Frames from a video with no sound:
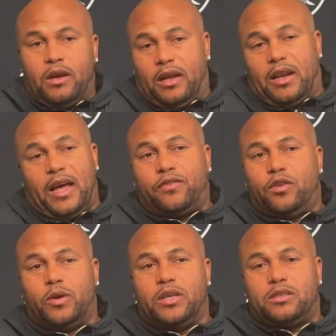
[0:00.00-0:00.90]
In the last few
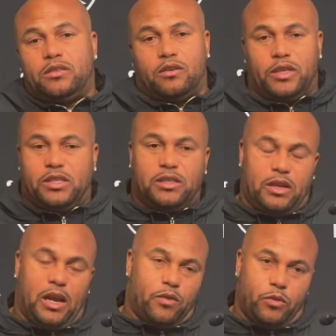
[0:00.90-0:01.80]
weeks, you know,
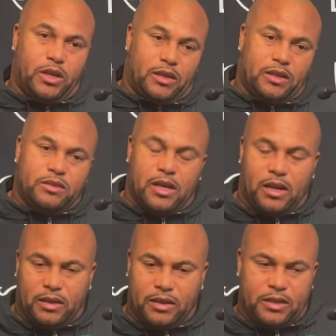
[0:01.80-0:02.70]
every week I think he's
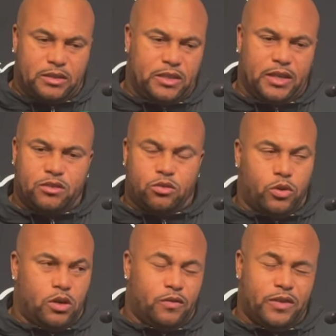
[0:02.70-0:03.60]
got 6,
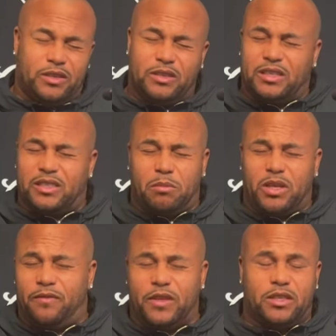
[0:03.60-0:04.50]
12, and yes, I
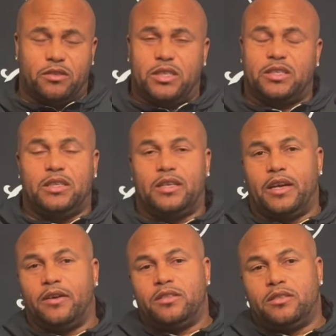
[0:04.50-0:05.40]
believe 15 or 16
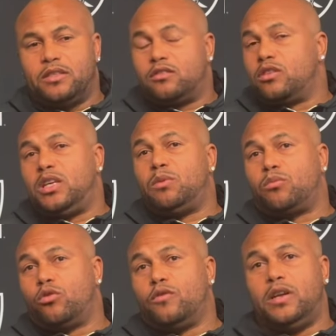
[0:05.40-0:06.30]
carries. This is going to keep
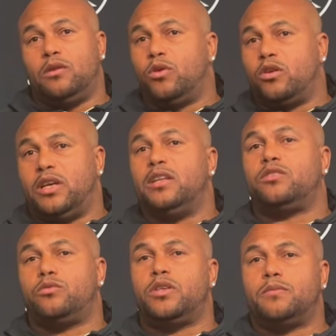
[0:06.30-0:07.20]
improving, and it will again
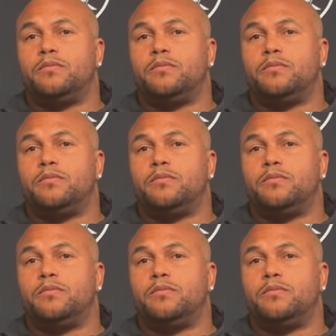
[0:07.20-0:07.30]
this week.